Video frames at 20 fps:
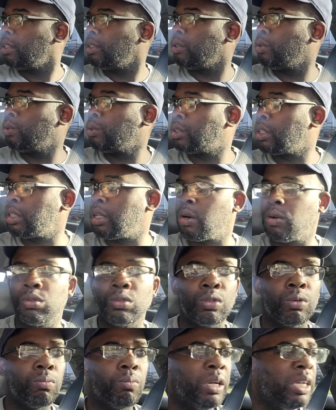usually
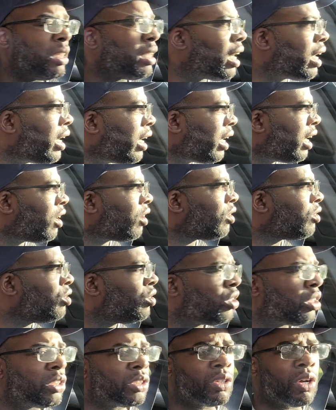may not have
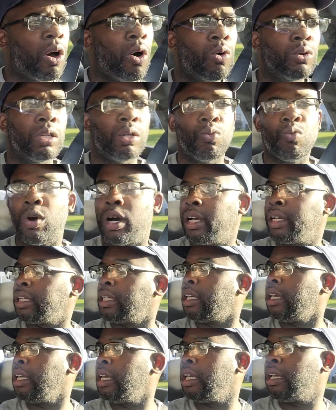just only one
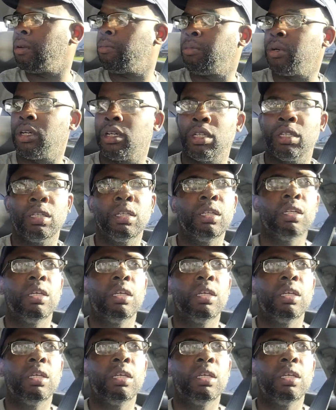kid, but